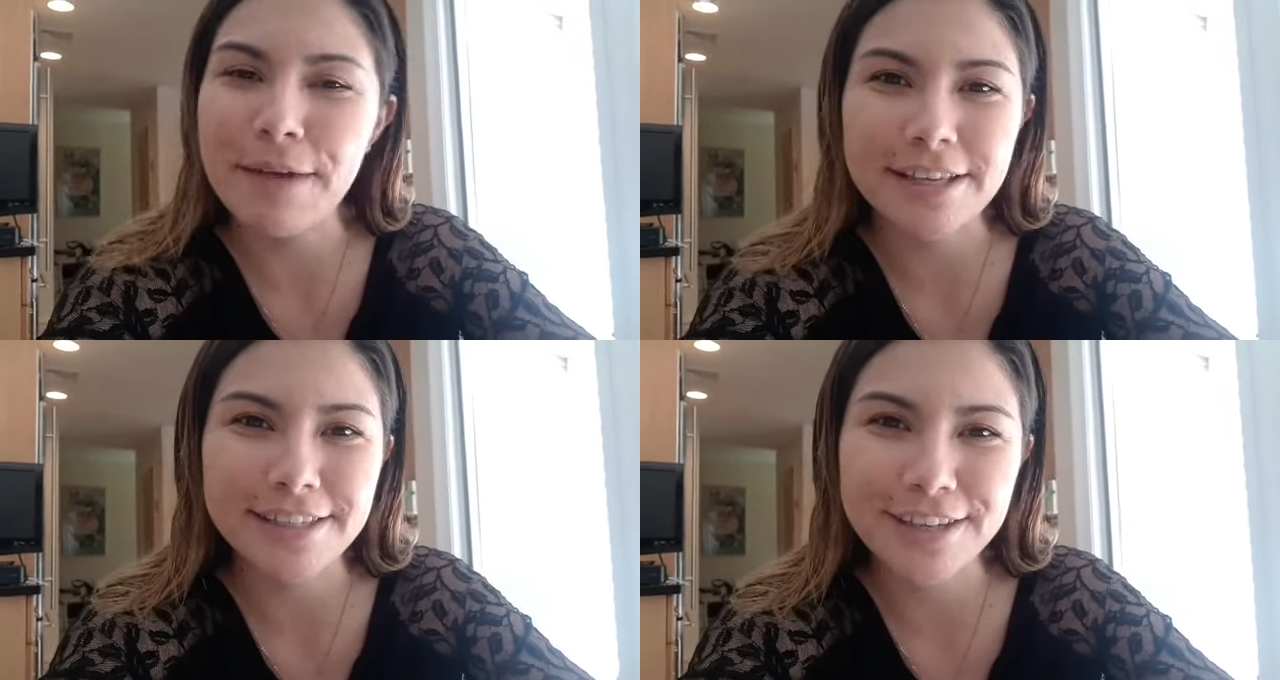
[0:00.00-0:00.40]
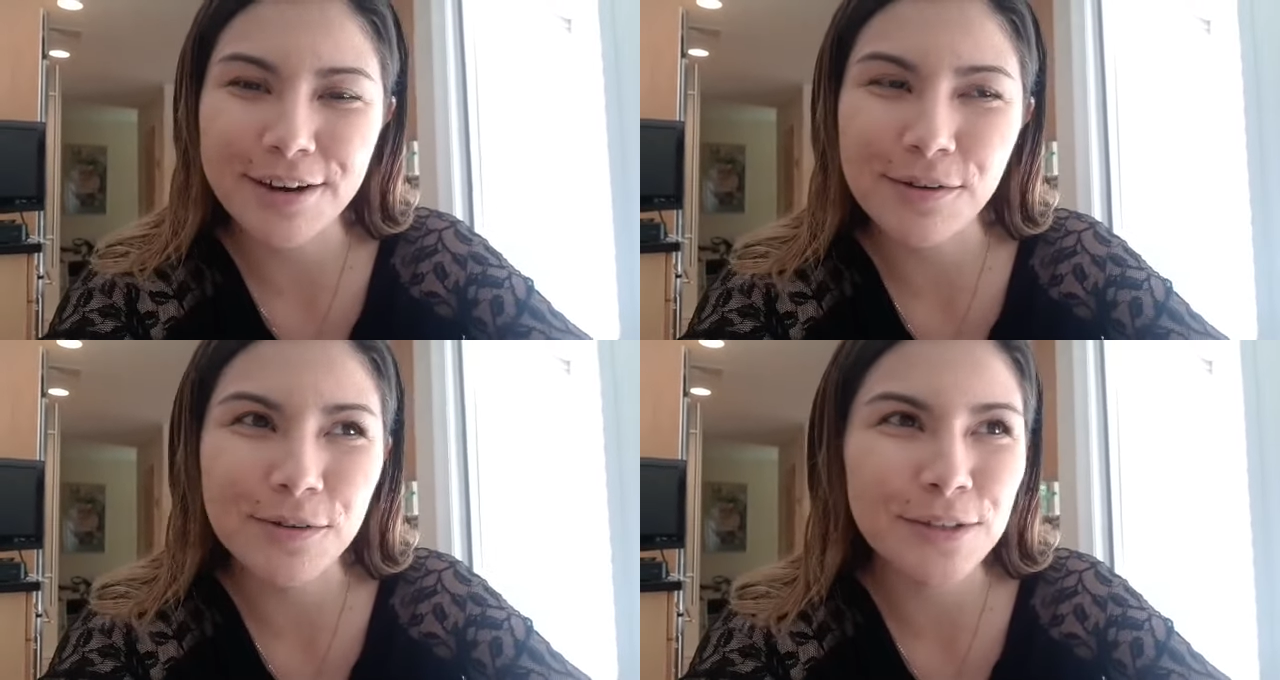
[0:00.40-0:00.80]

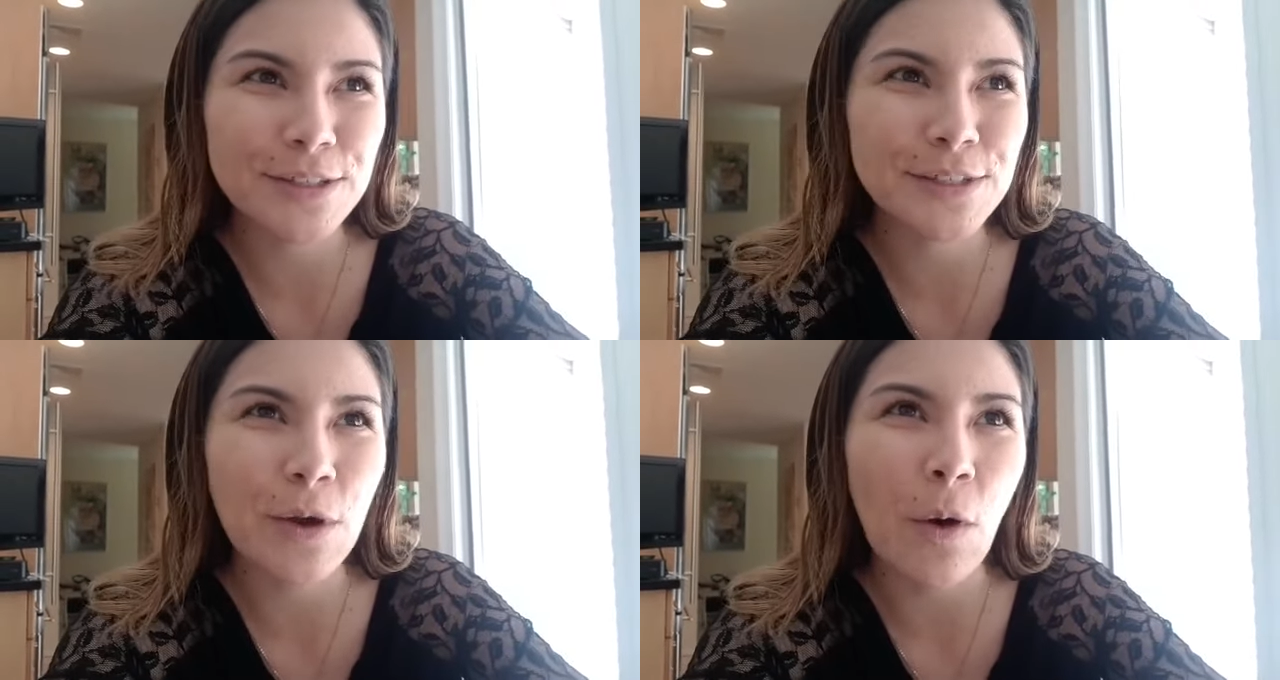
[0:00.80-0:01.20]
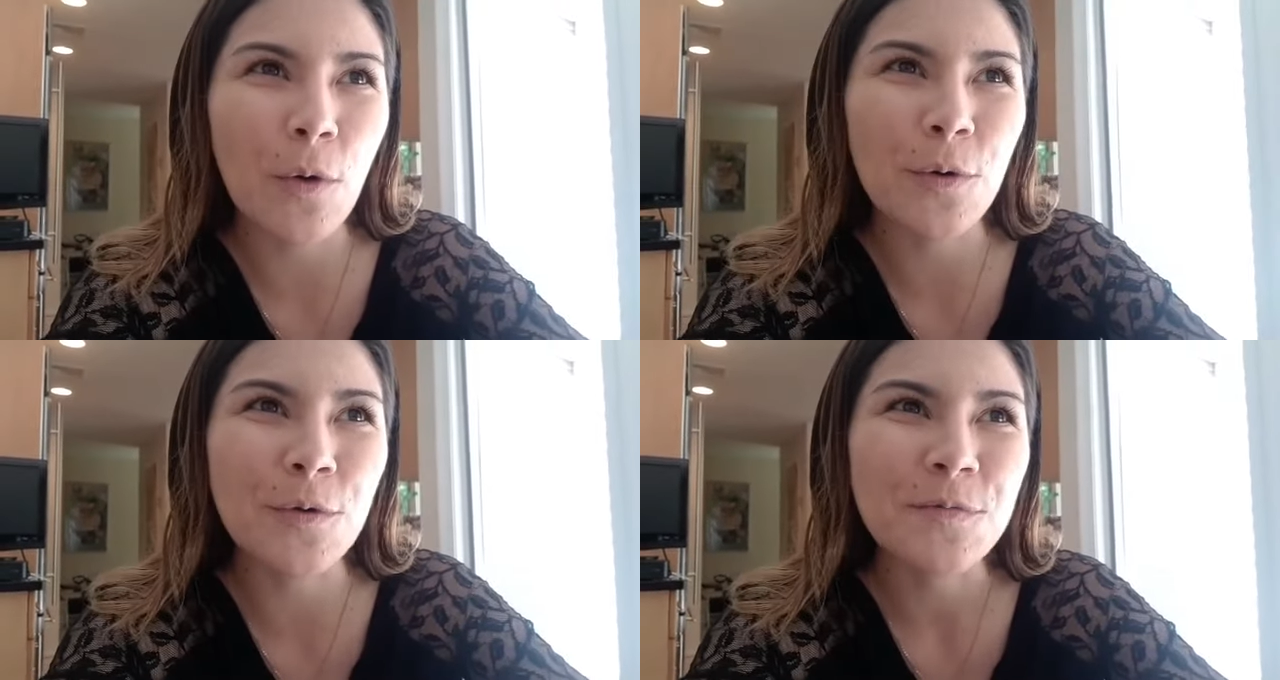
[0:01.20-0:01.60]
Mexico,
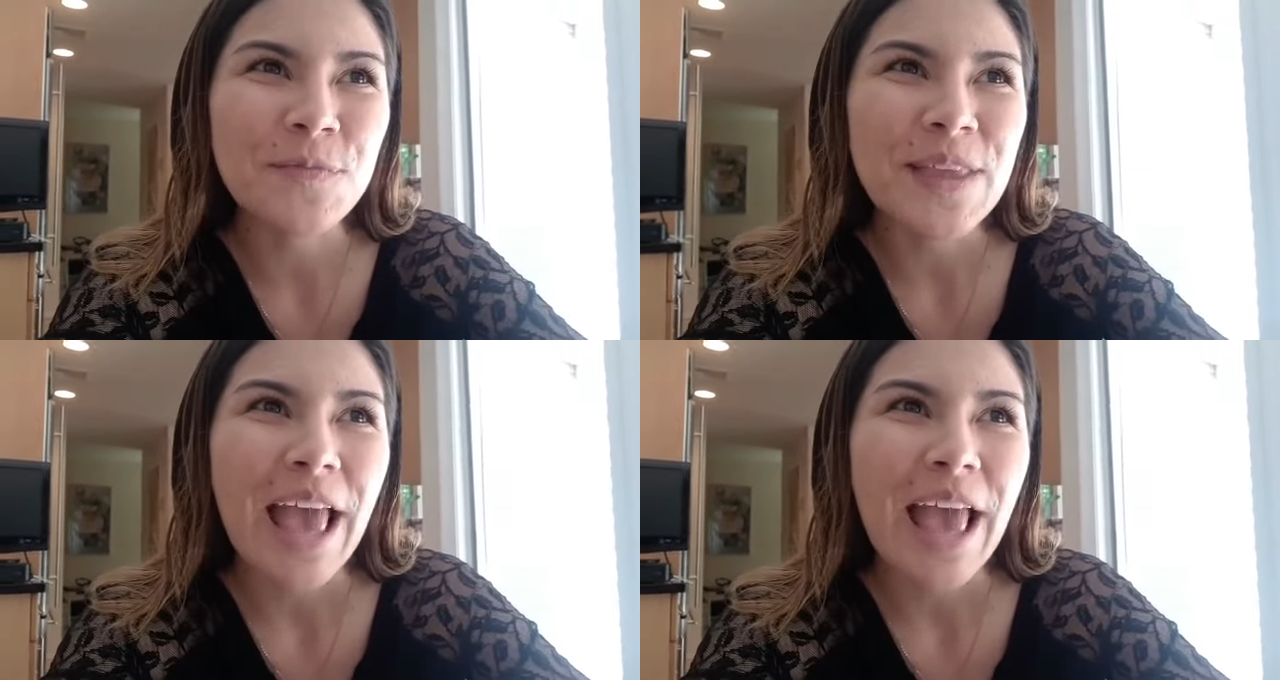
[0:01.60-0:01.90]
so